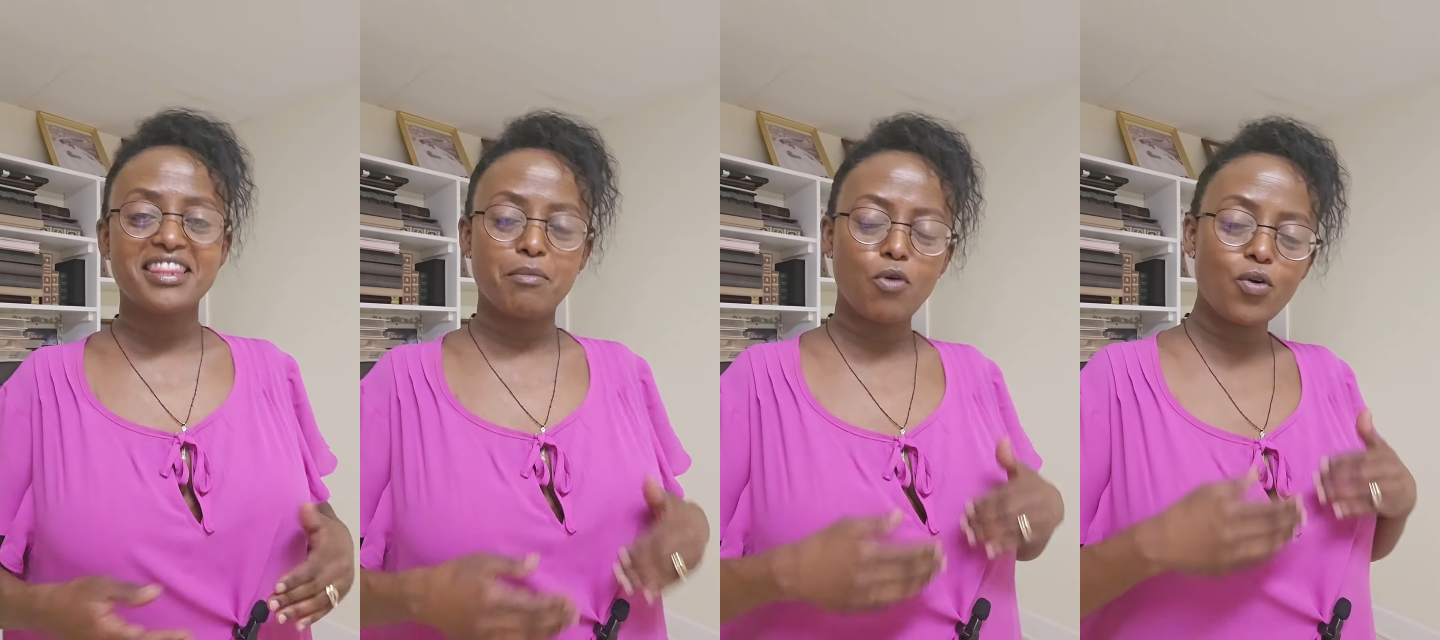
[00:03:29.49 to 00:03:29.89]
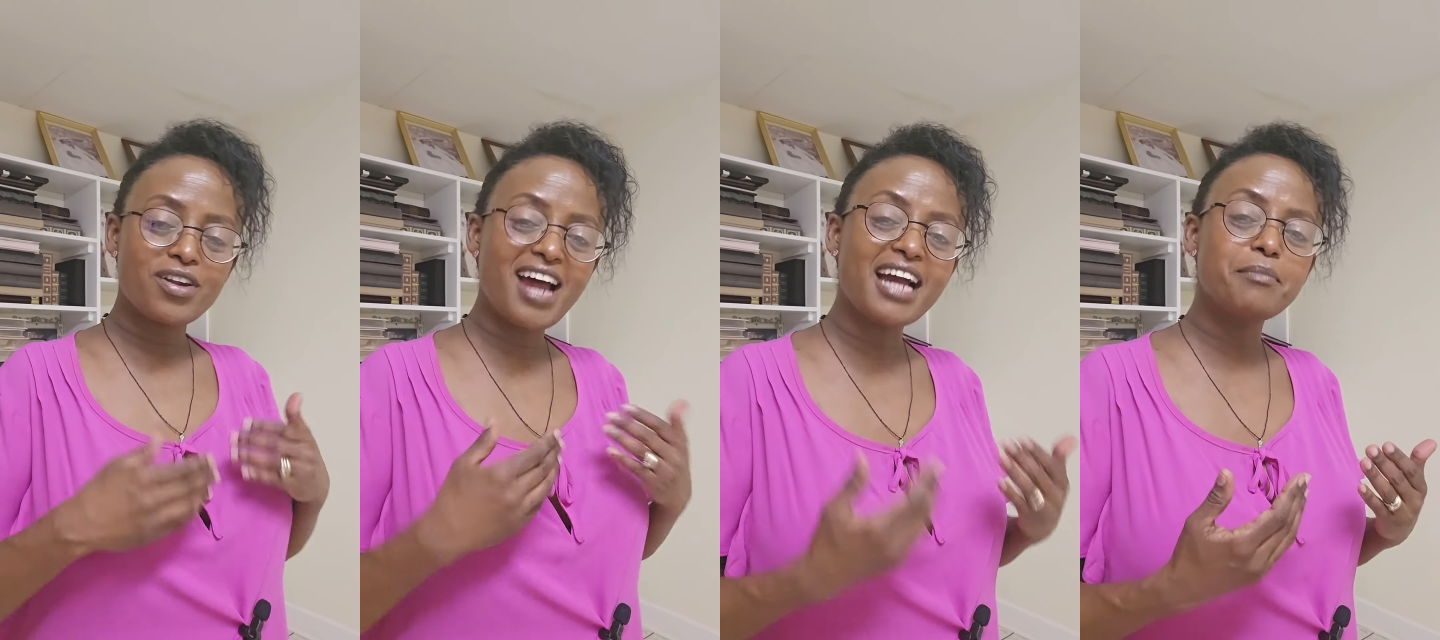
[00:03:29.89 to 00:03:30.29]
The
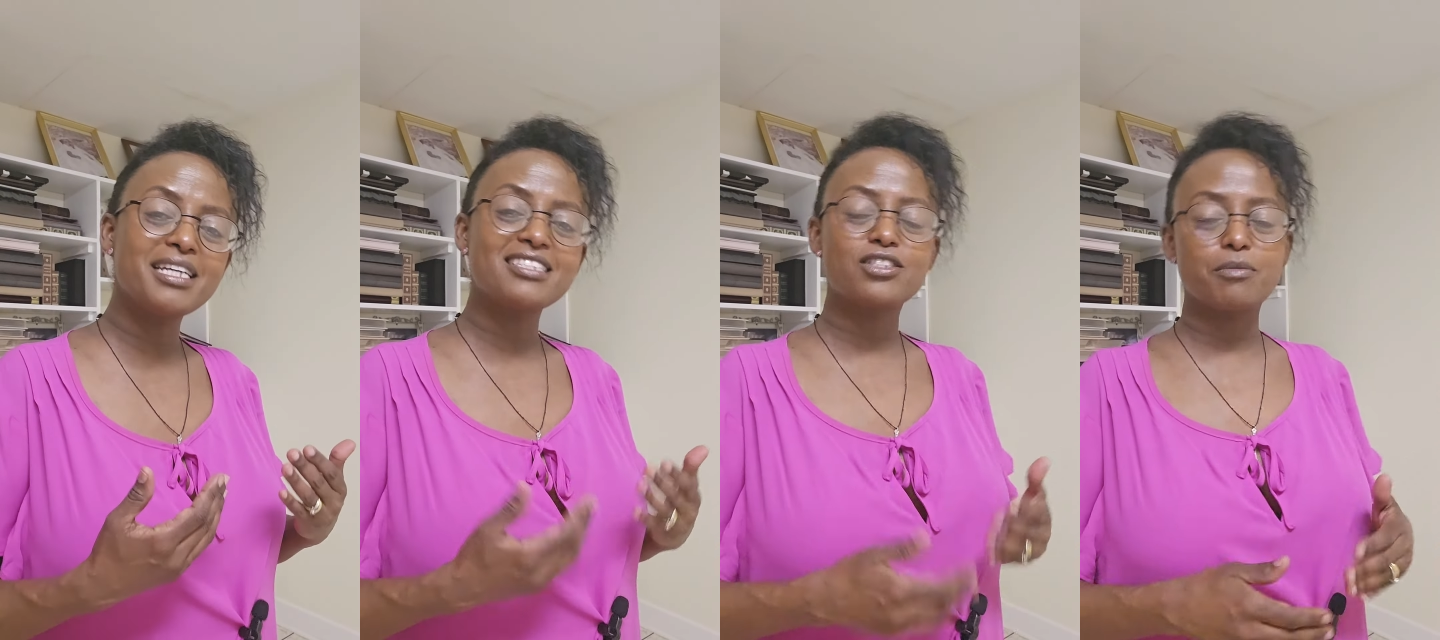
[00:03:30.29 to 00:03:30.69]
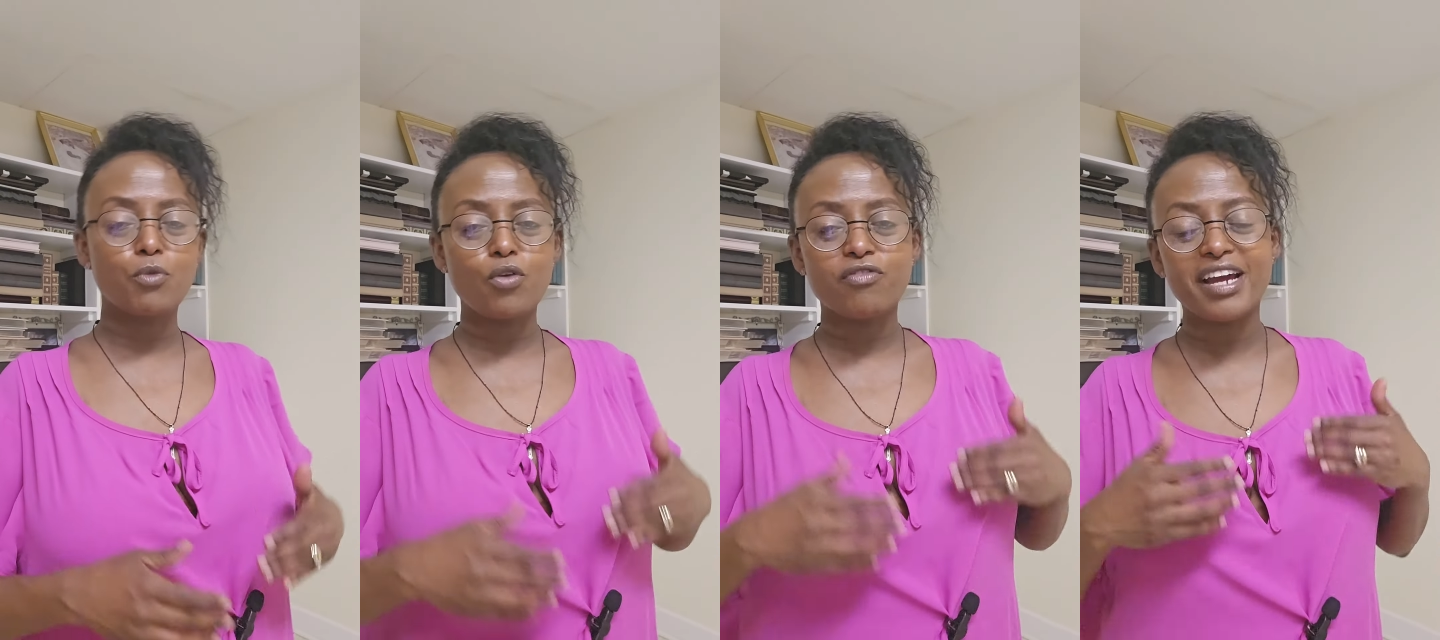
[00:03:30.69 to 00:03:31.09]
more documents, the
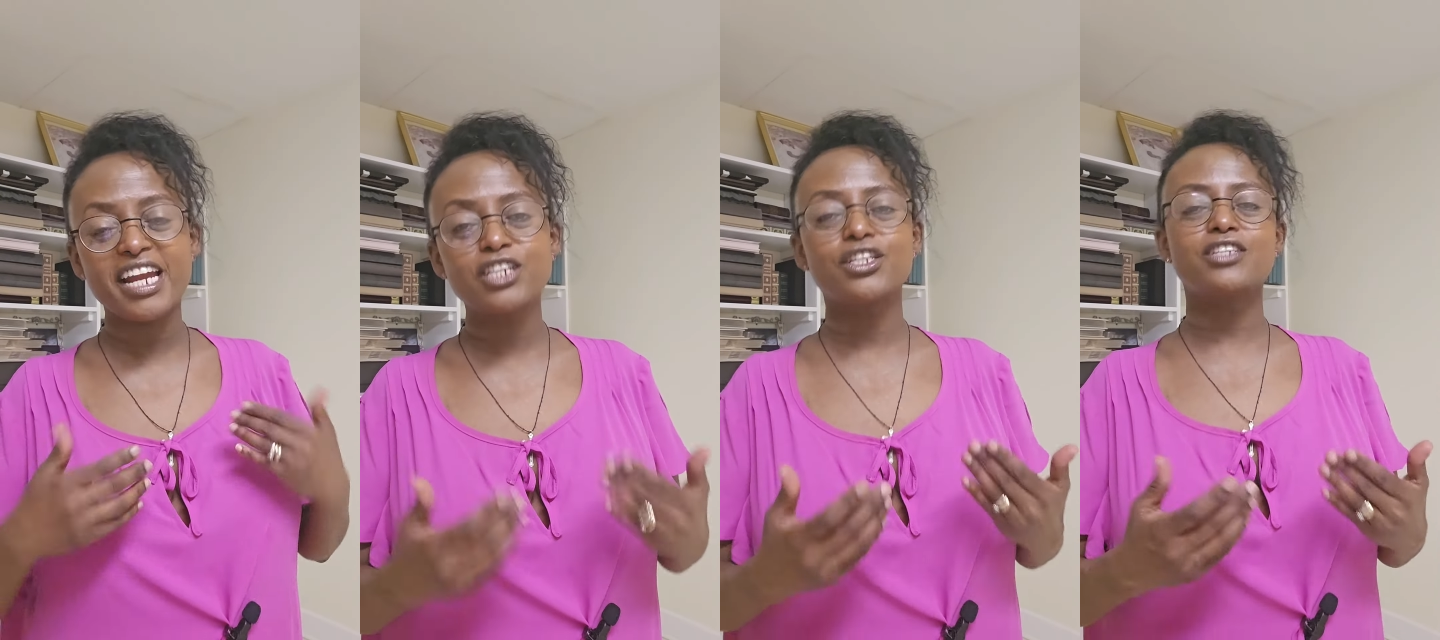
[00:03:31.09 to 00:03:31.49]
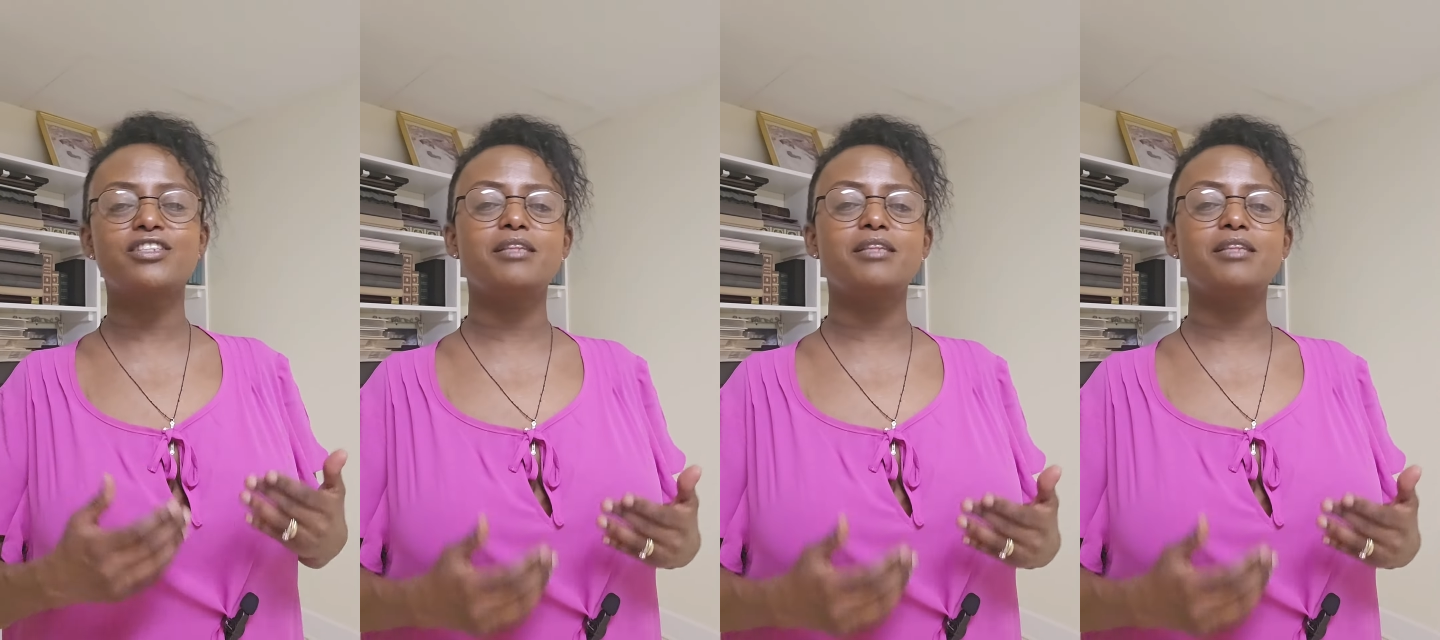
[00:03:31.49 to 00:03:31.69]
more financial